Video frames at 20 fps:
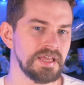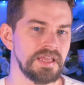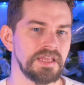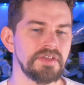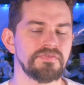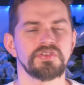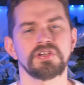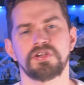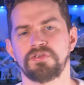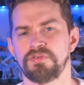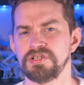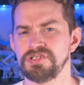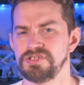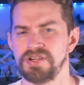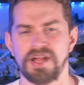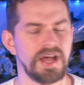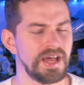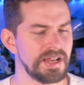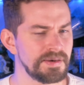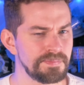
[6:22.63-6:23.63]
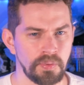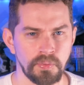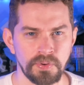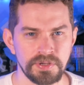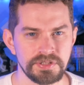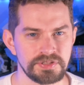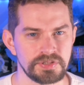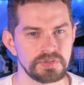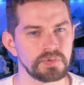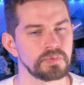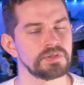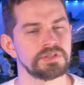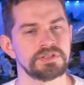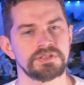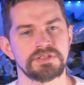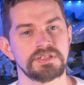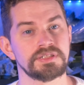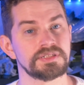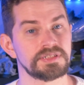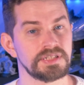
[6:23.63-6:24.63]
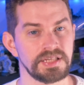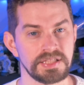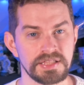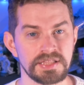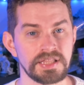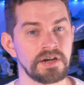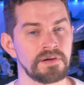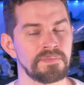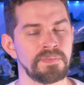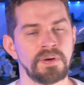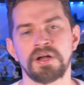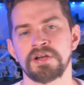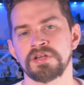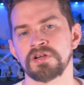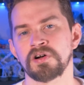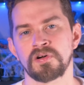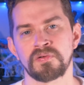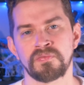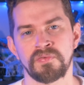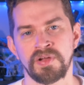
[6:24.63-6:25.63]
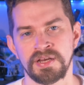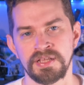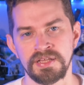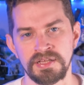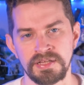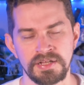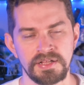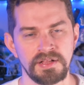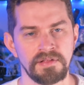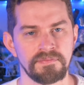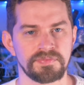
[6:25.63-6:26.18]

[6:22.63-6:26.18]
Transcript: If the creature had poison or disease in their body already,